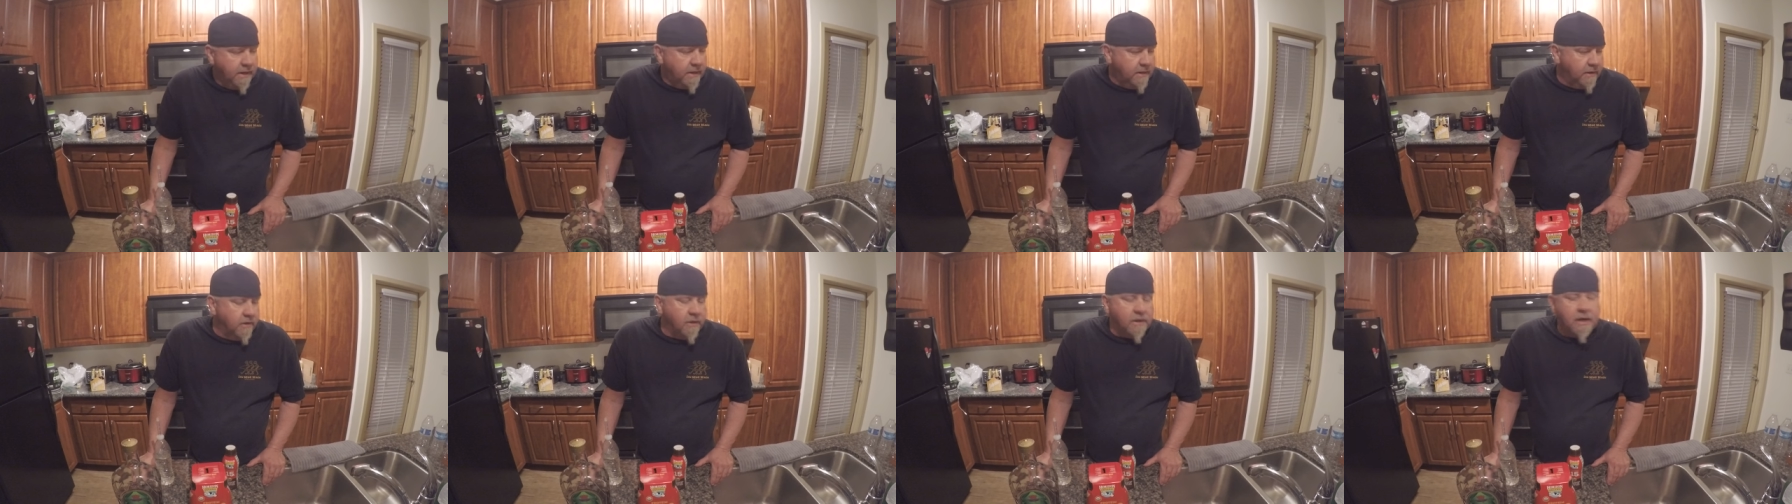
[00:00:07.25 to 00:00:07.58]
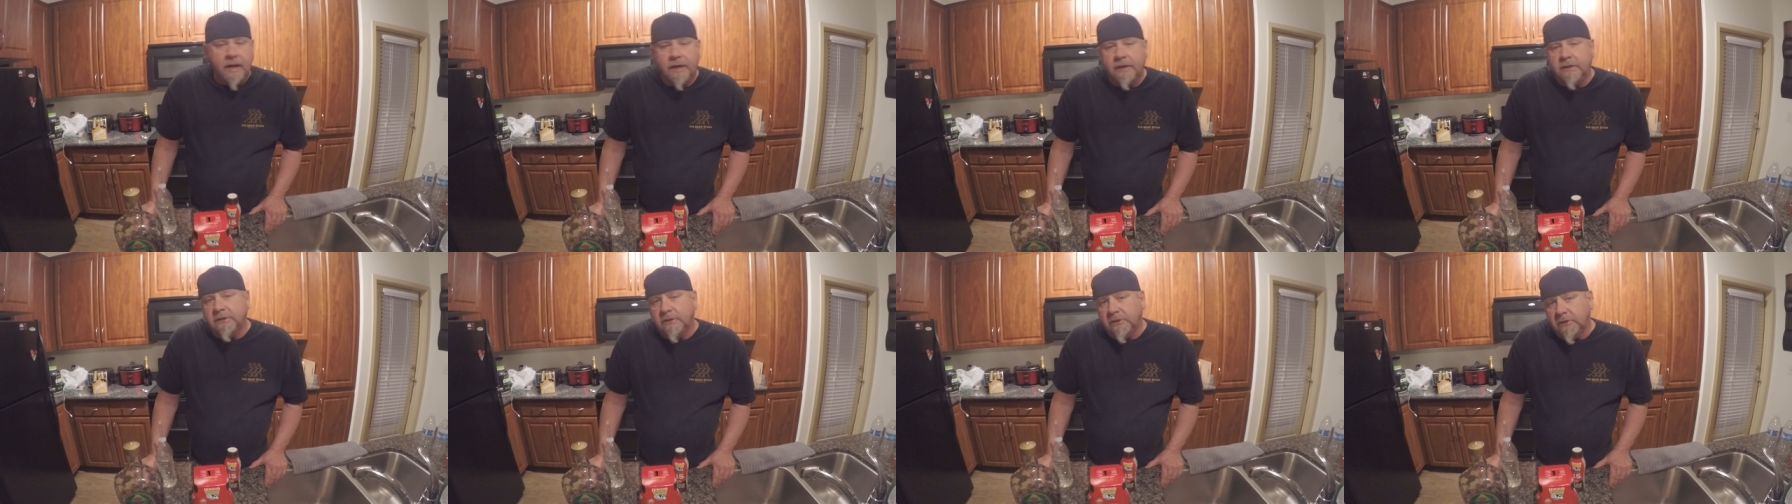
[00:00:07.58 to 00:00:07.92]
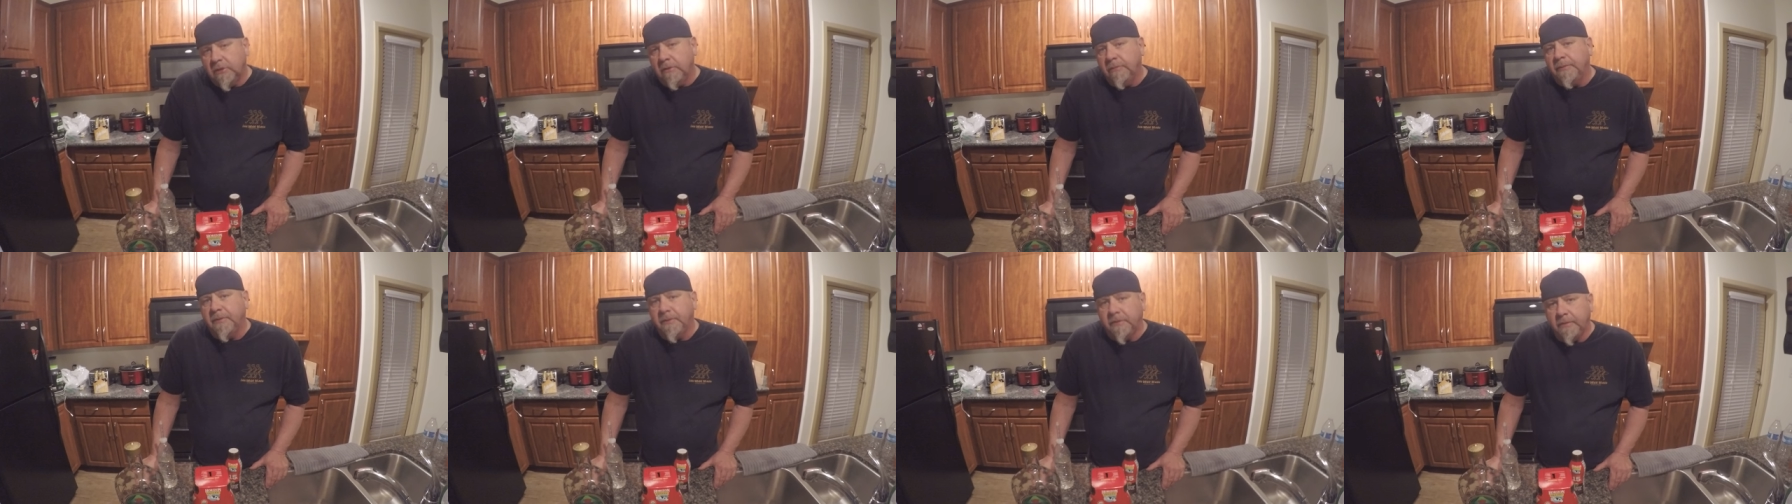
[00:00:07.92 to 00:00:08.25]
It looked kind of
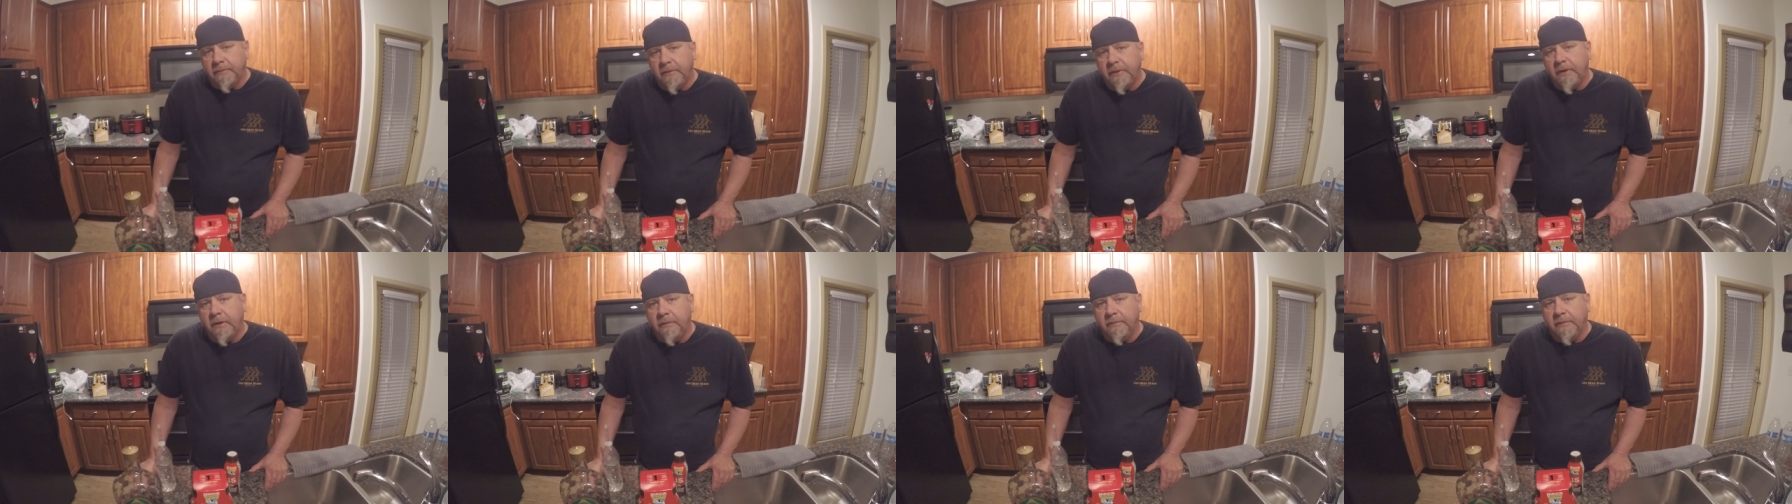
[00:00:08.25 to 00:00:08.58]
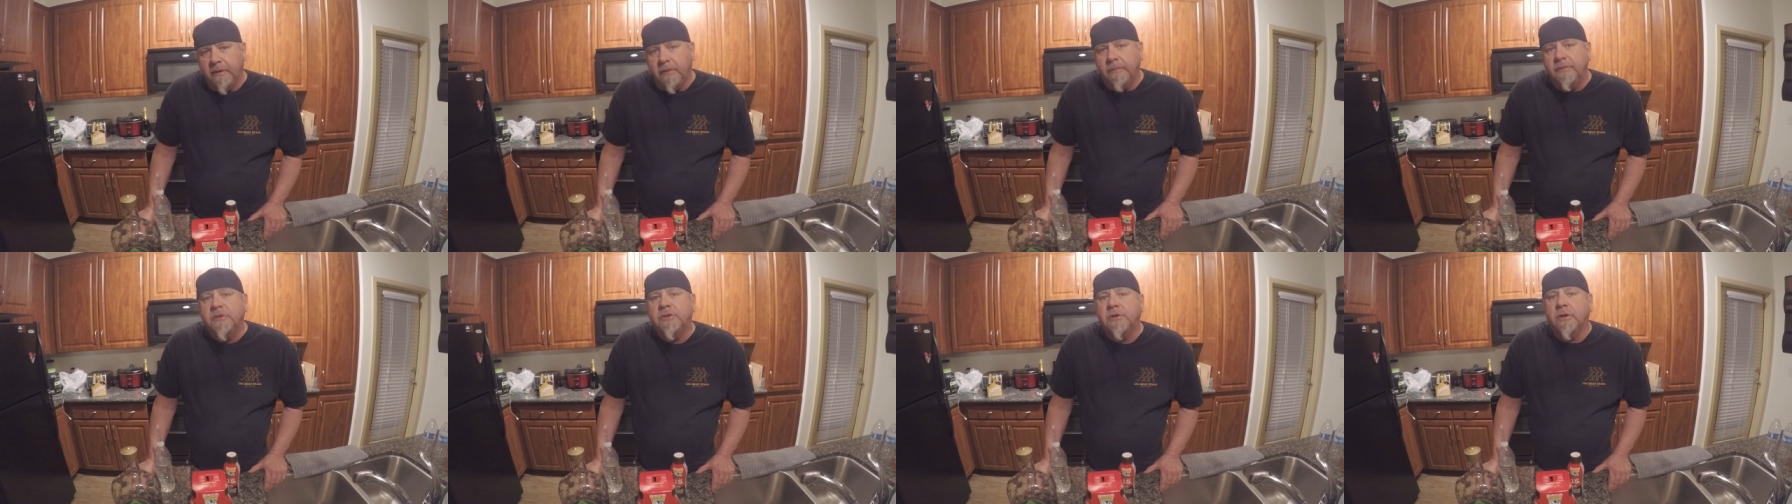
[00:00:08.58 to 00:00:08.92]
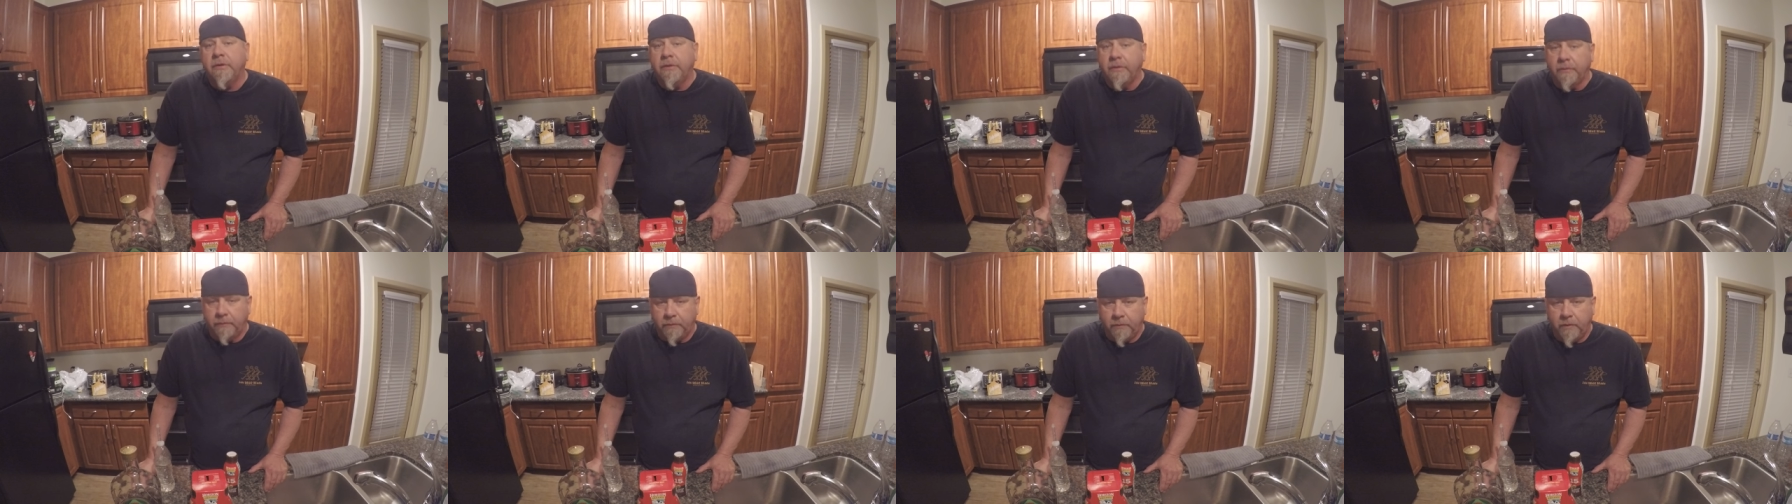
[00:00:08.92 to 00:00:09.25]
stupid to me, but let me
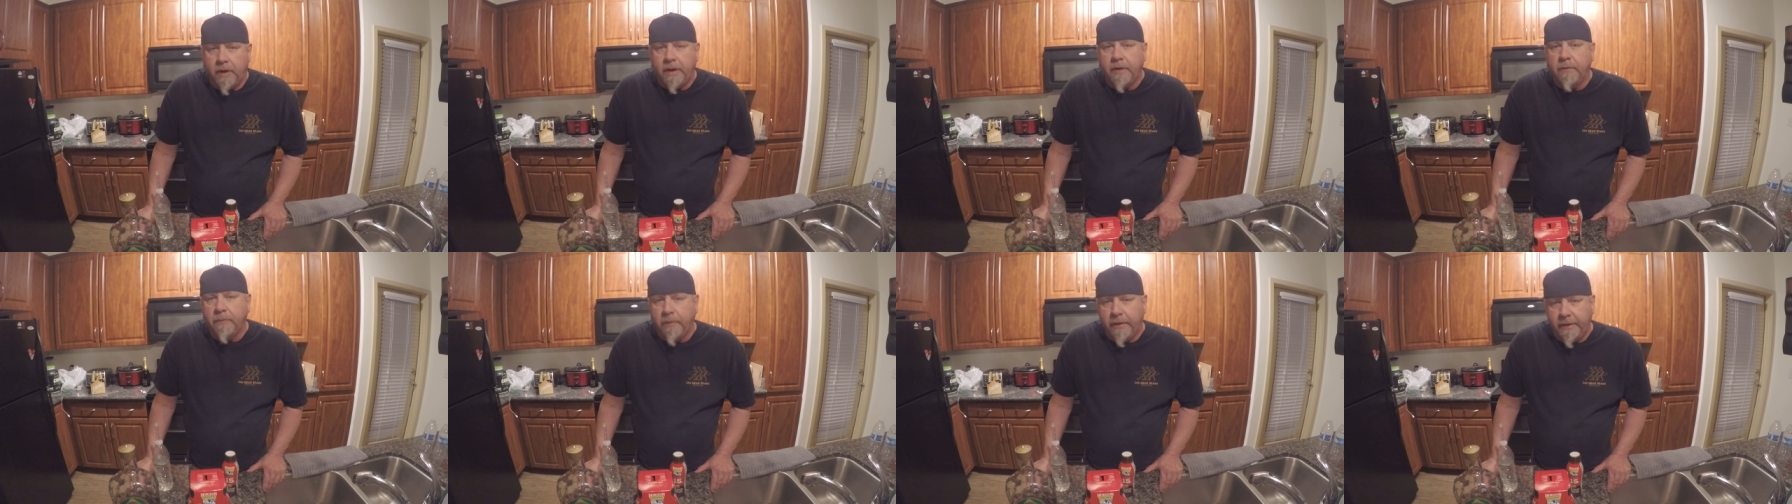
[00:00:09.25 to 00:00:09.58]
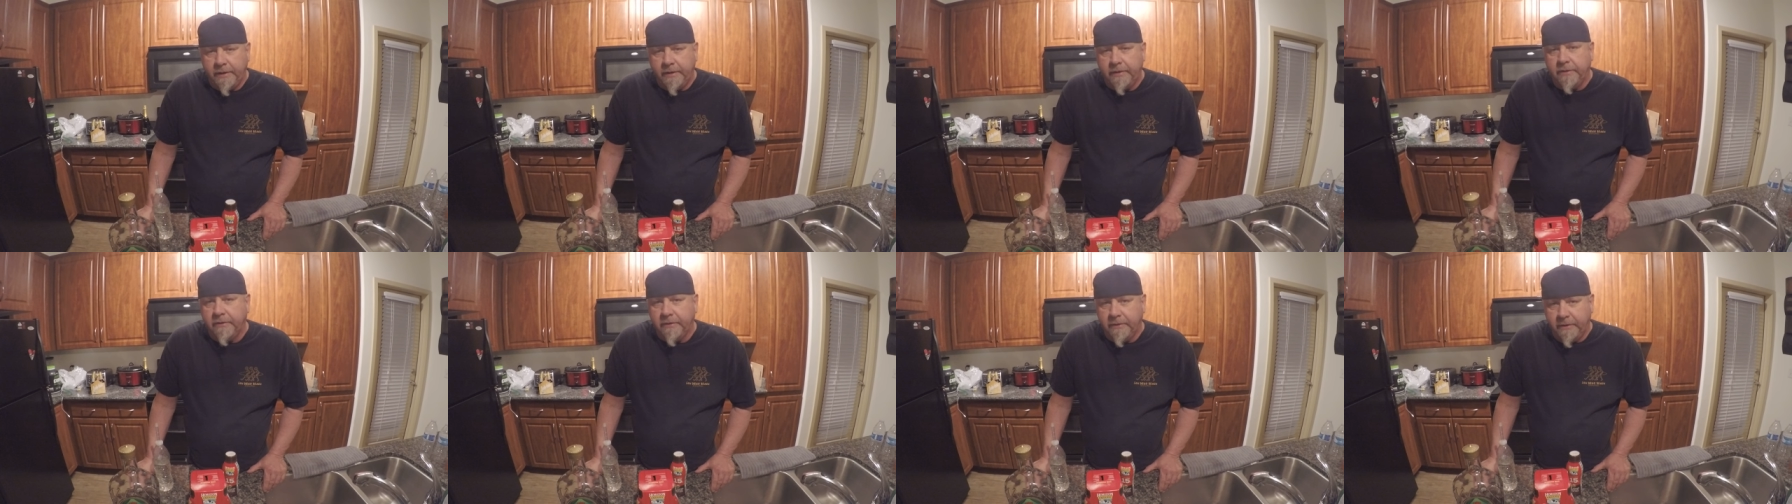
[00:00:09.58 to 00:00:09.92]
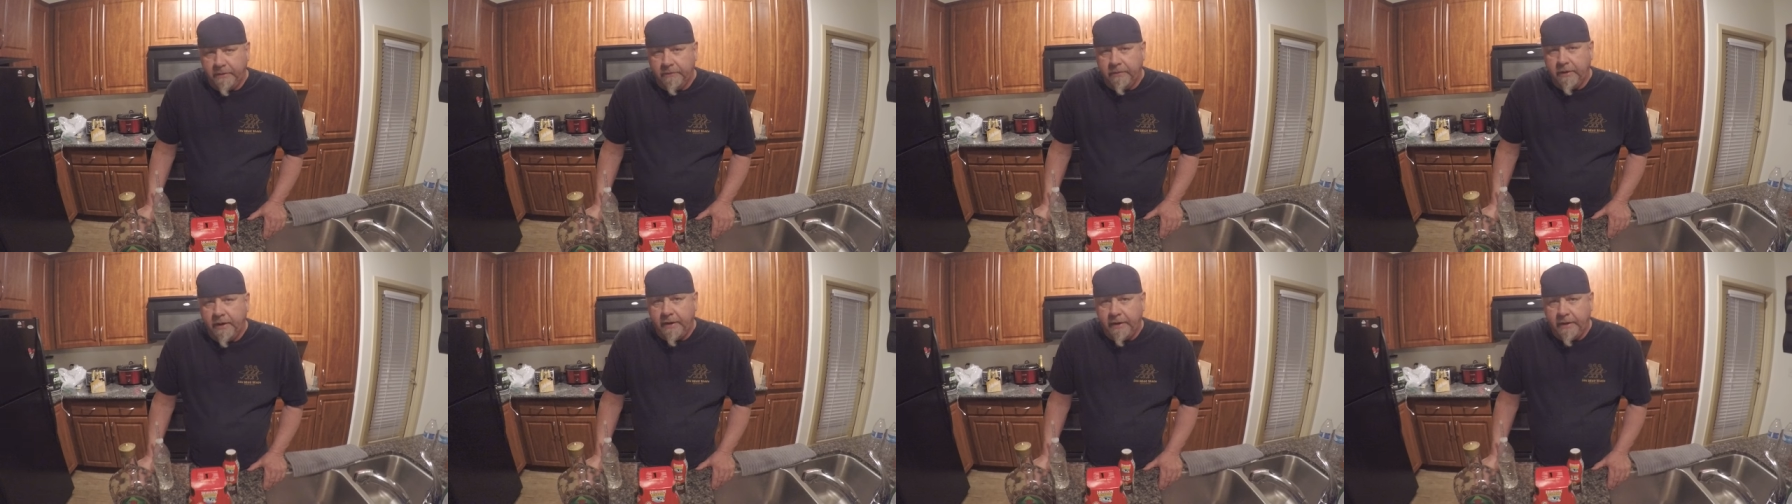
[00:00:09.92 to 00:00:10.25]
show you the right way to do
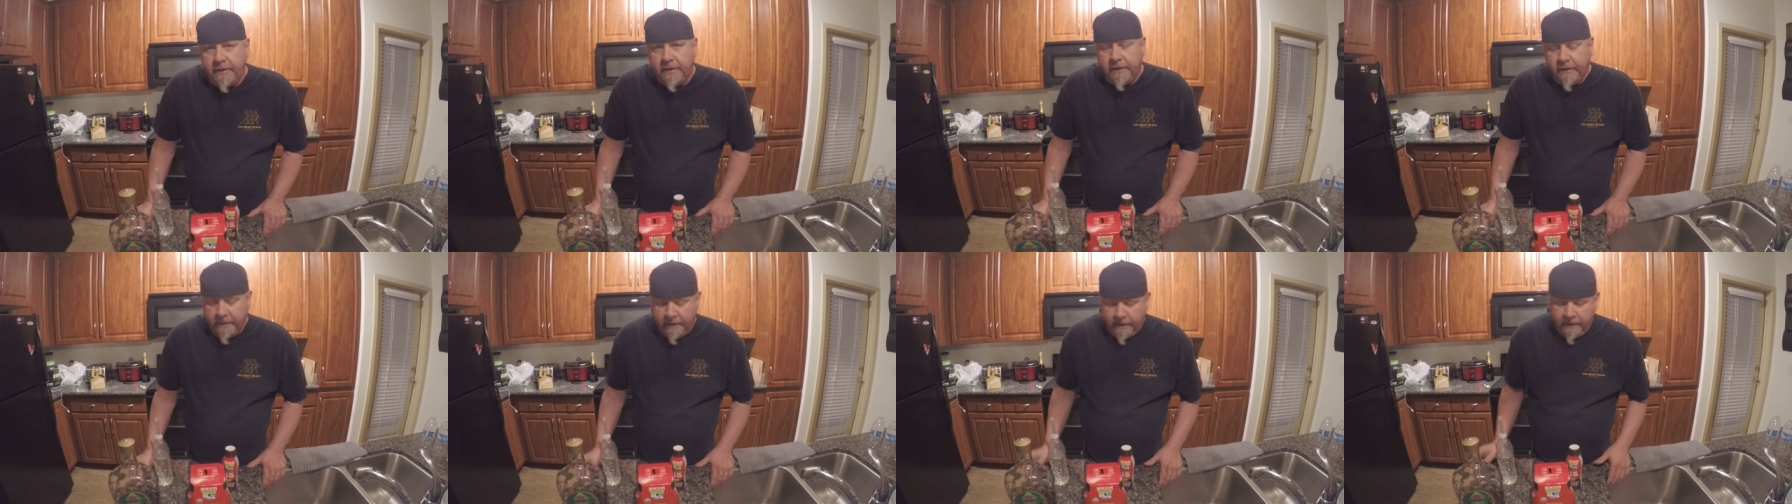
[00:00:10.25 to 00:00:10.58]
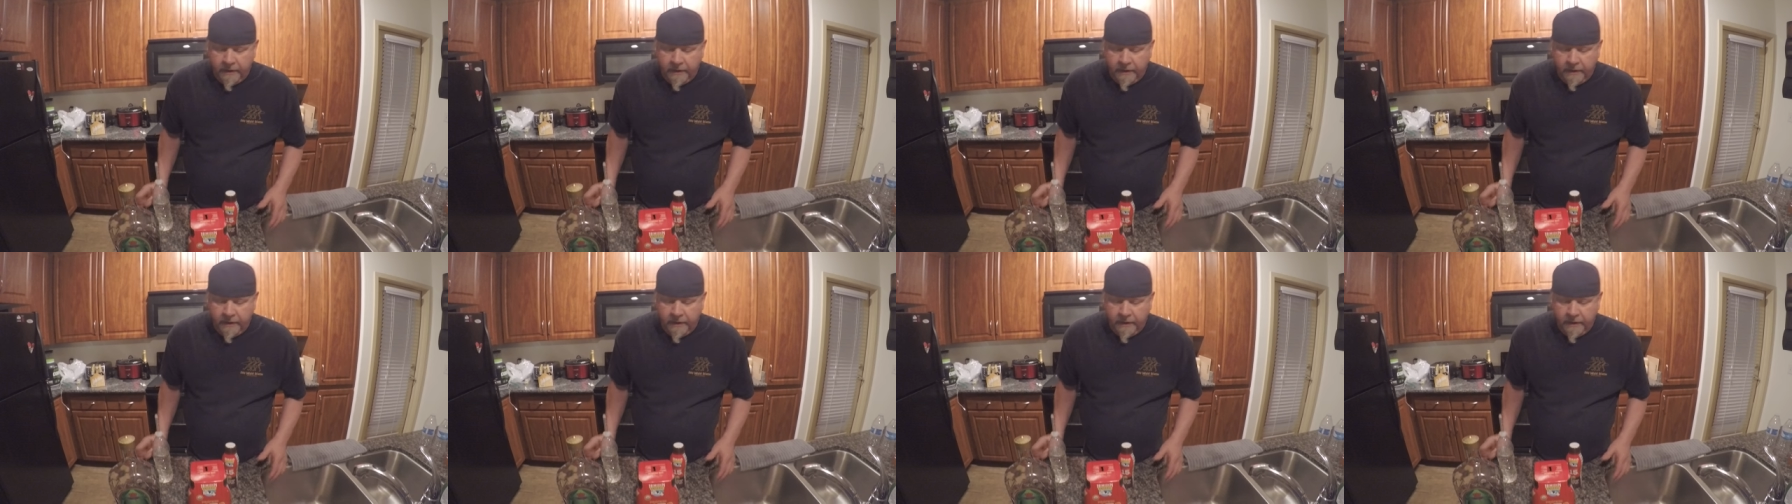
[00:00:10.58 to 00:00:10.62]
it. You ready?